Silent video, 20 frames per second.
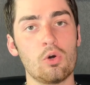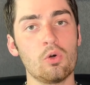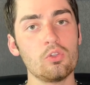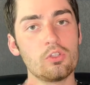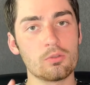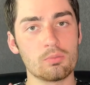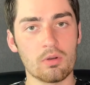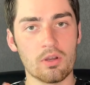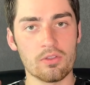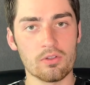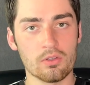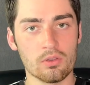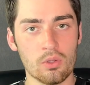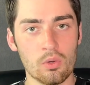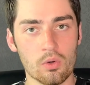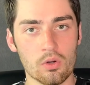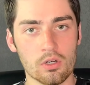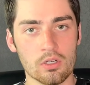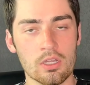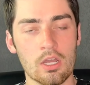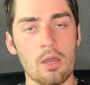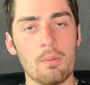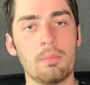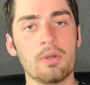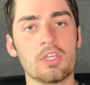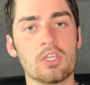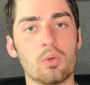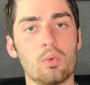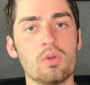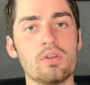older brother Lord,
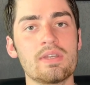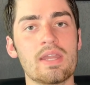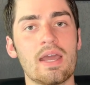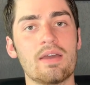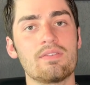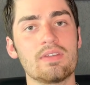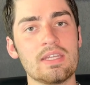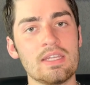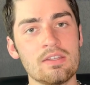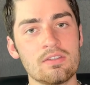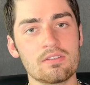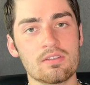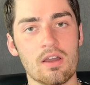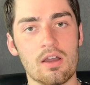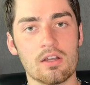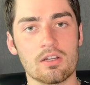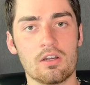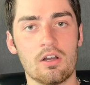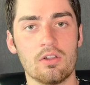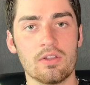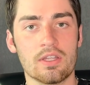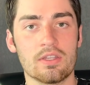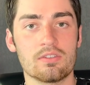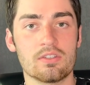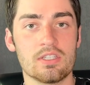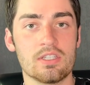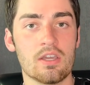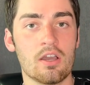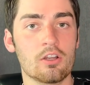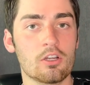but you wouldn't have Esau calling his
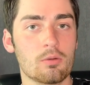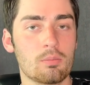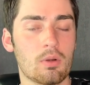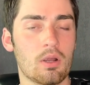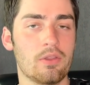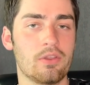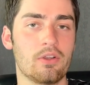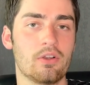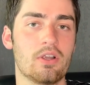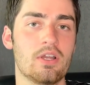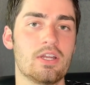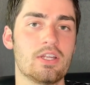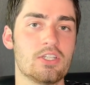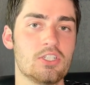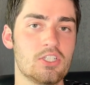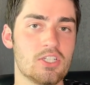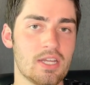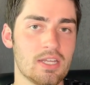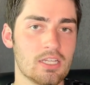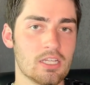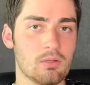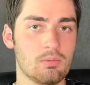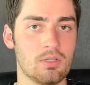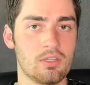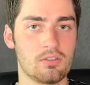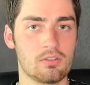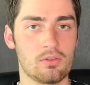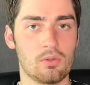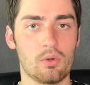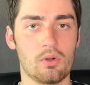younger brother Jacob
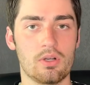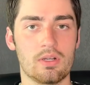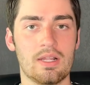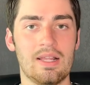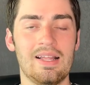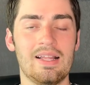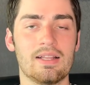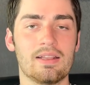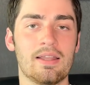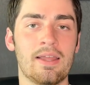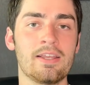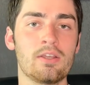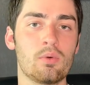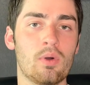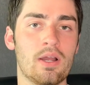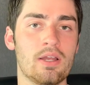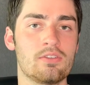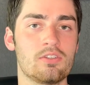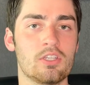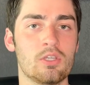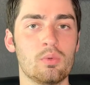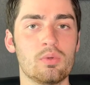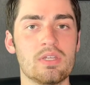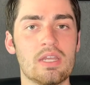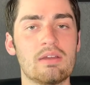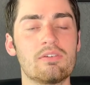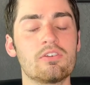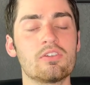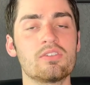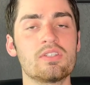his Lord. Likewise, you would
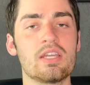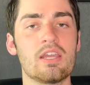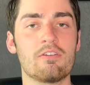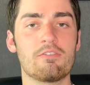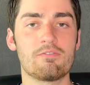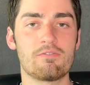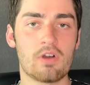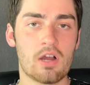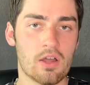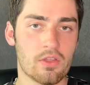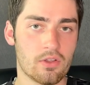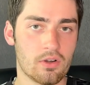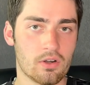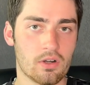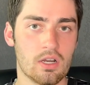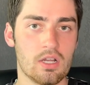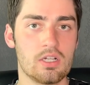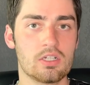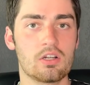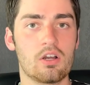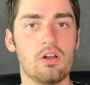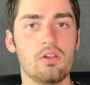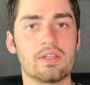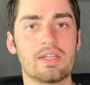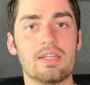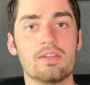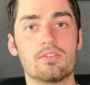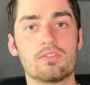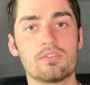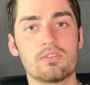never see a father
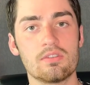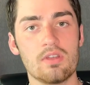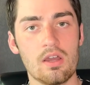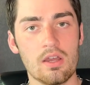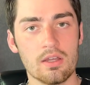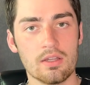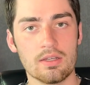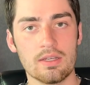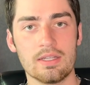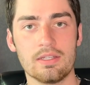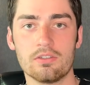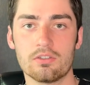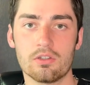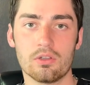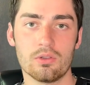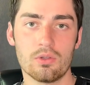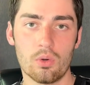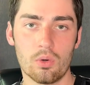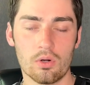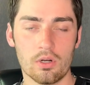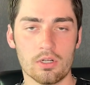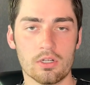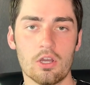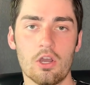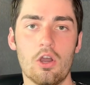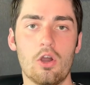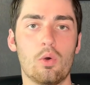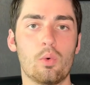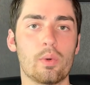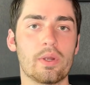calling his son his Lord,
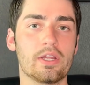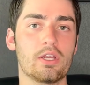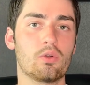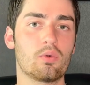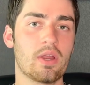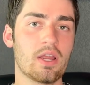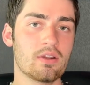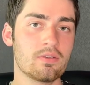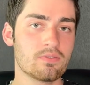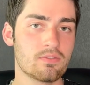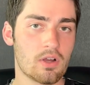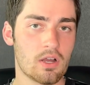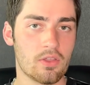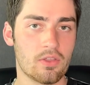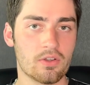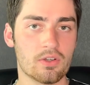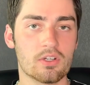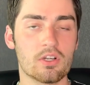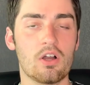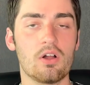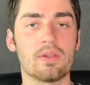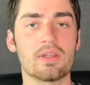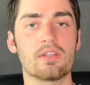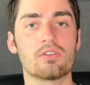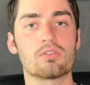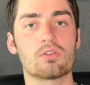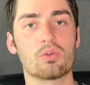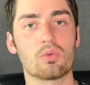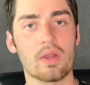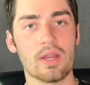or a grandfather calling
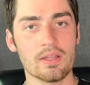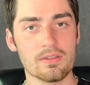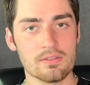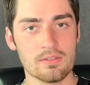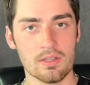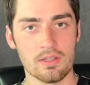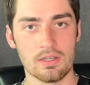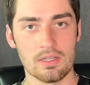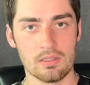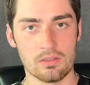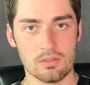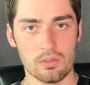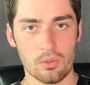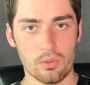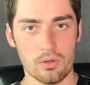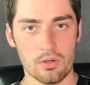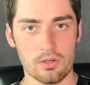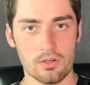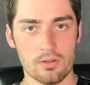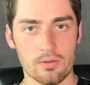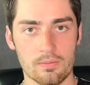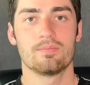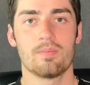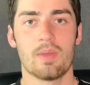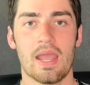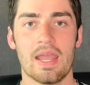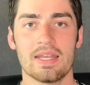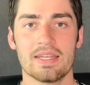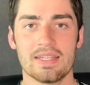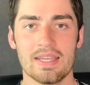his grandson his Lord.
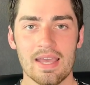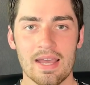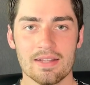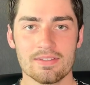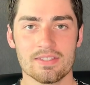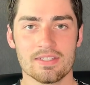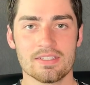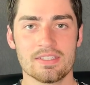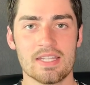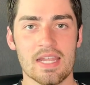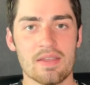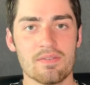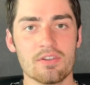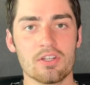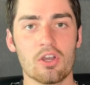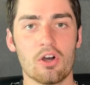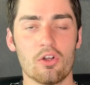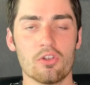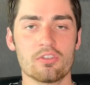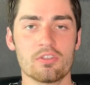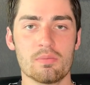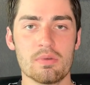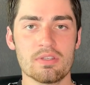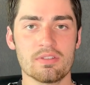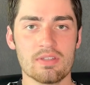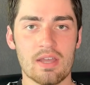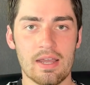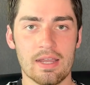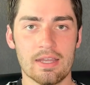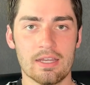And yet, David calls the
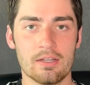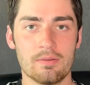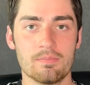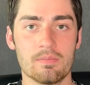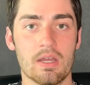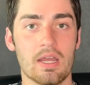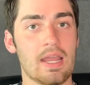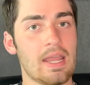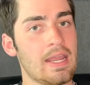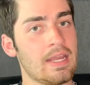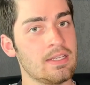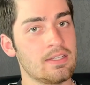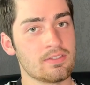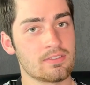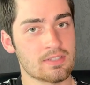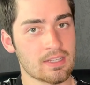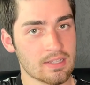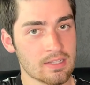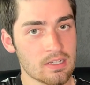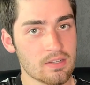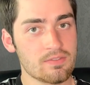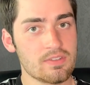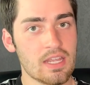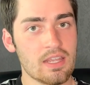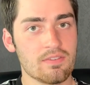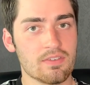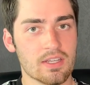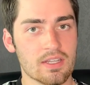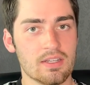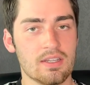Messiah, a descendant of
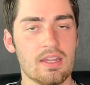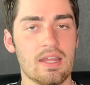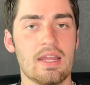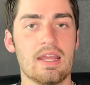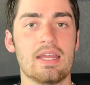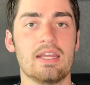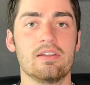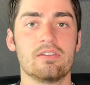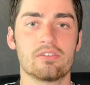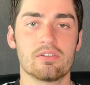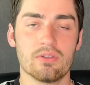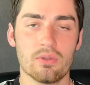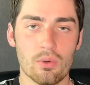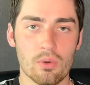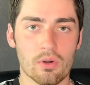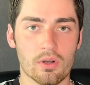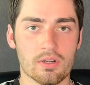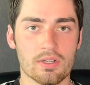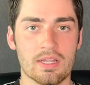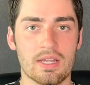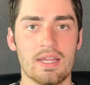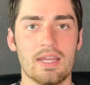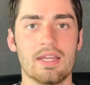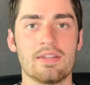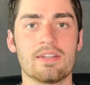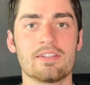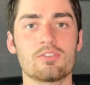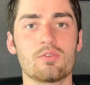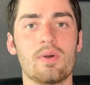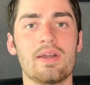David, his Lord.
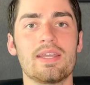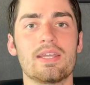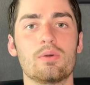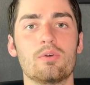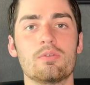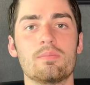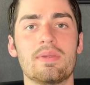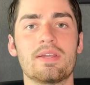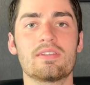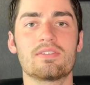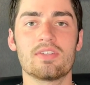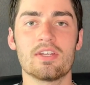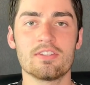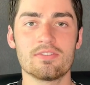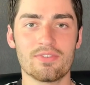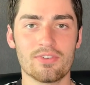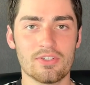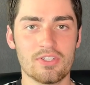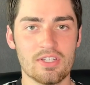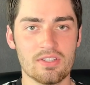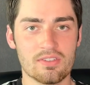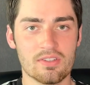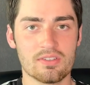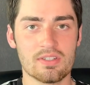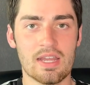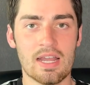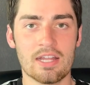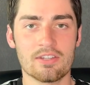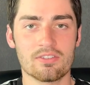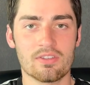And that's why it would make sense for Jesus
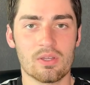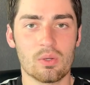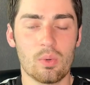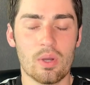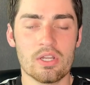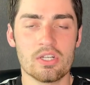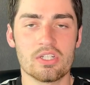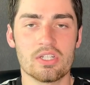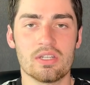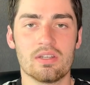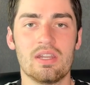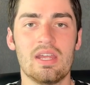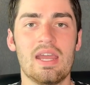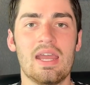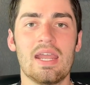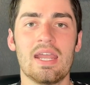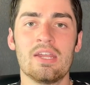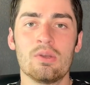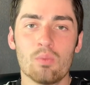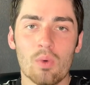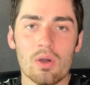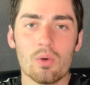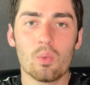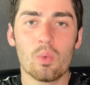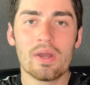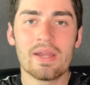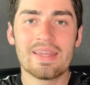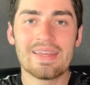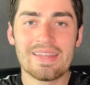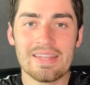to ask the question, in what
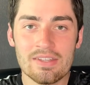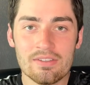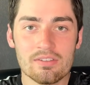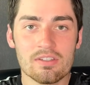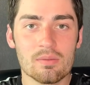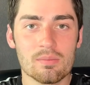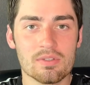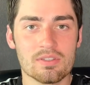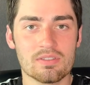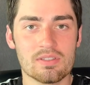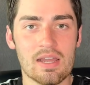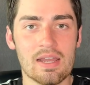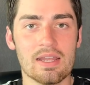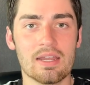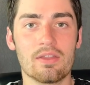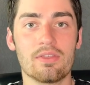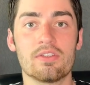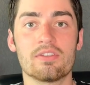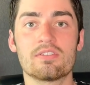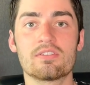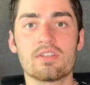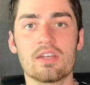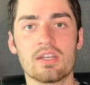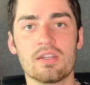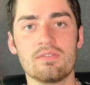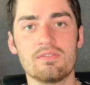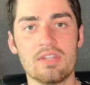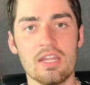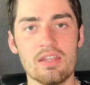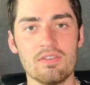way is the Messiah the son
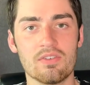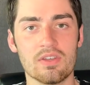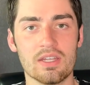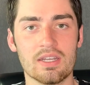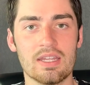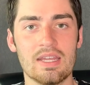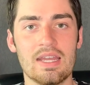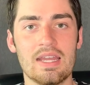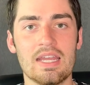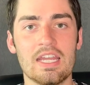of David,